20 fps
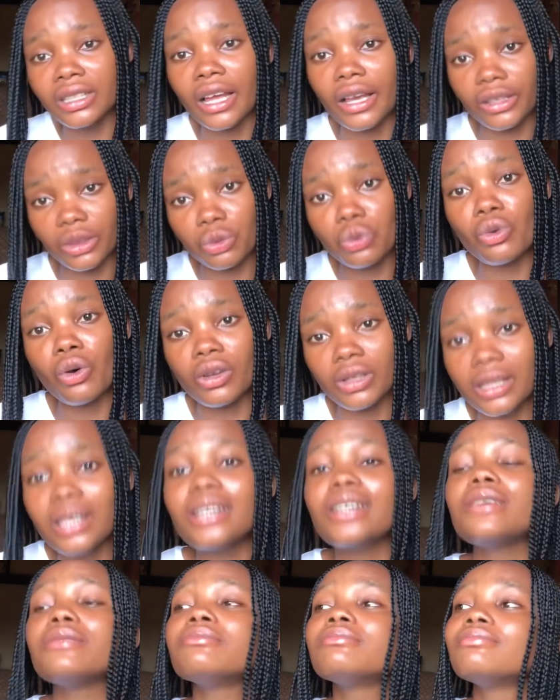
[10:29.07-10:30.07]
like two or
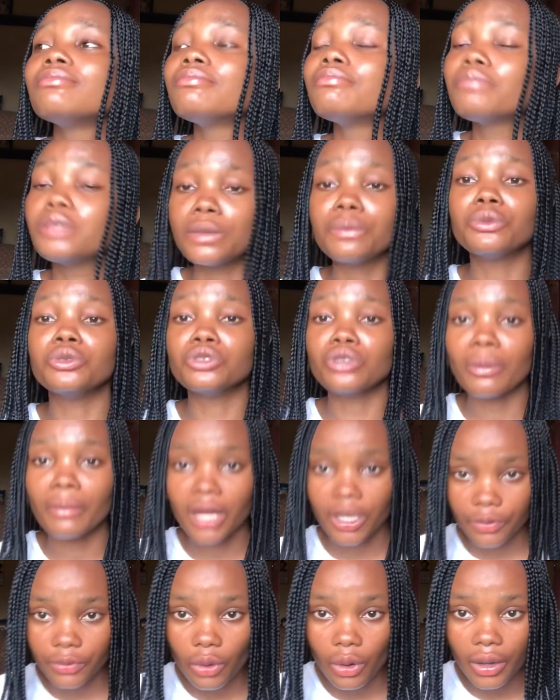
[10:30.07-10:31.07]
three pimples on
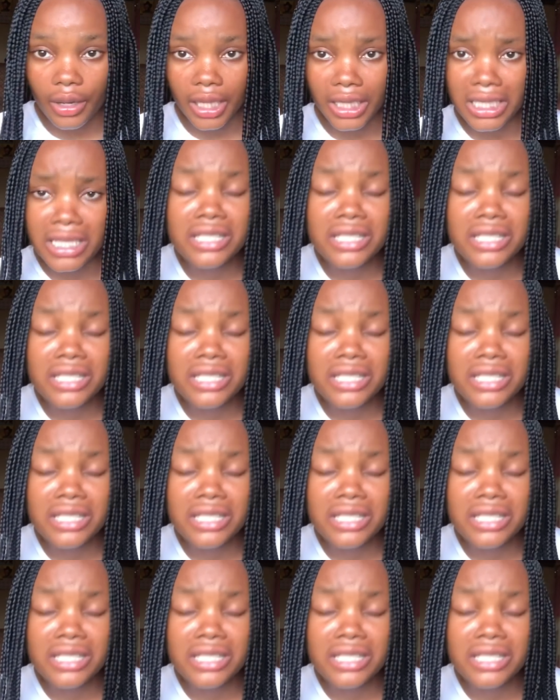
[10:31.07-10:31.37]
my forehead.